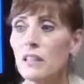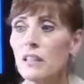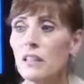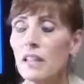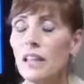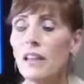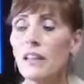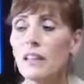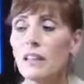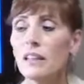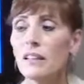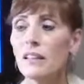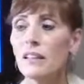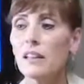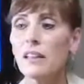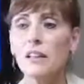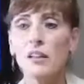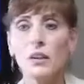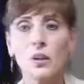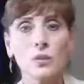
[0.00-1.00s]
And
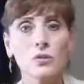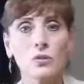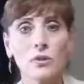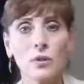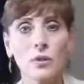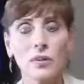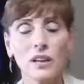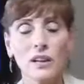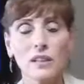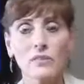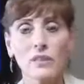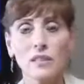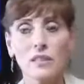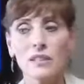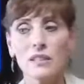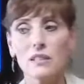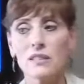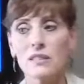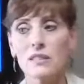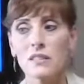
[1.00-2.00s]
then ozone
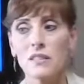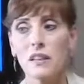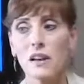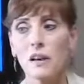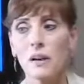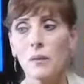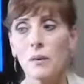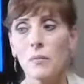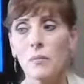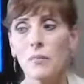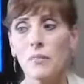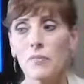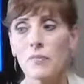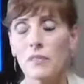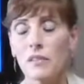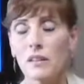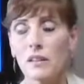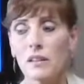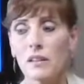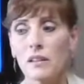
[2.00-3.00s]
IVs. Um,
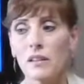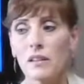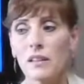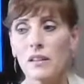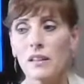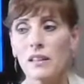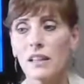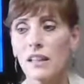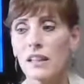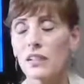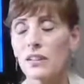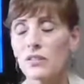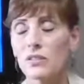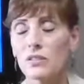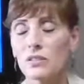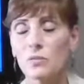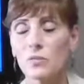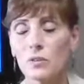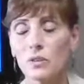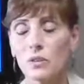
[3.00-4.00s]
again, I'll
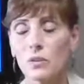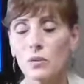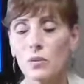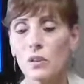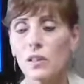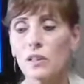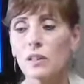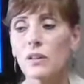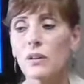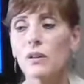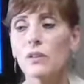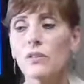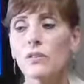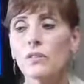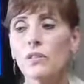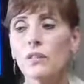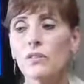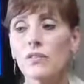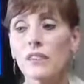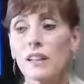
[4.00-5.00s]
just real quick go
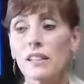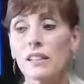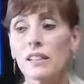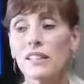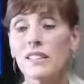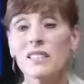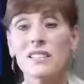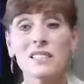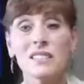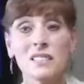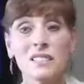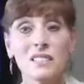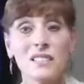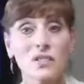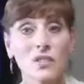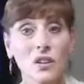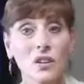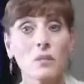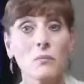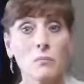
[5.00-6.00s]
over the fact that these
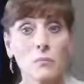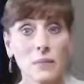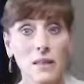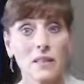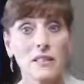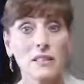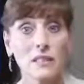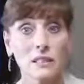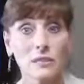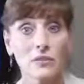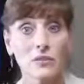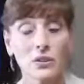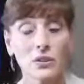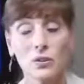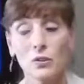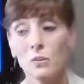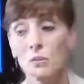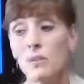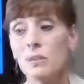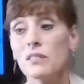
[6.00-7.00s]
things are amazing for
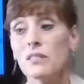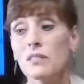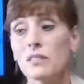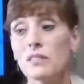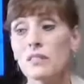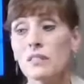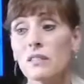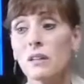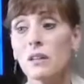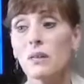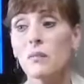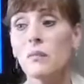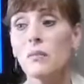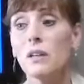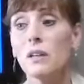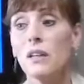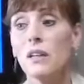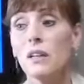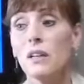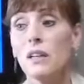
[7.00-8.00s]
your immune
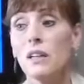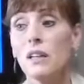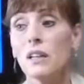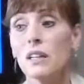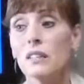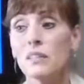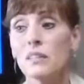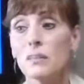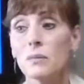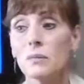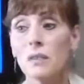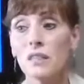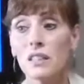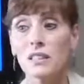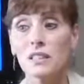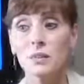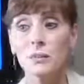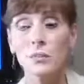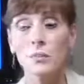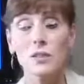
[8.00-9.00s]
system. It
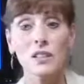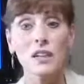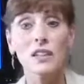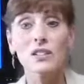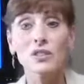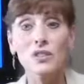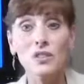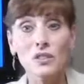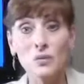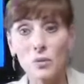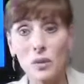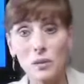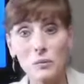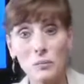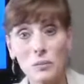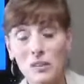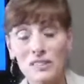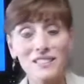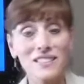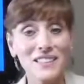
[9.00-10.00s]
stimulates the production of
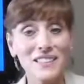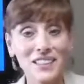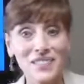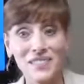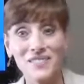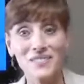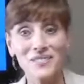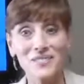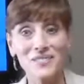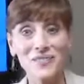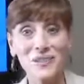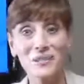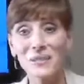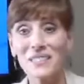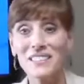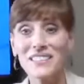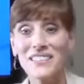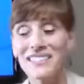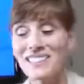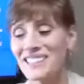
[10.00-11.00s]
white blood cells. What
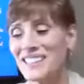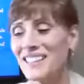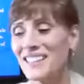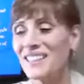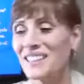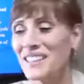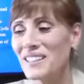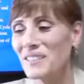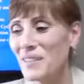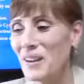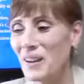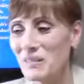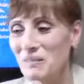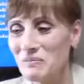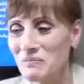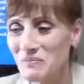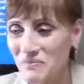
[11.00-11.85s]
were we just talking about?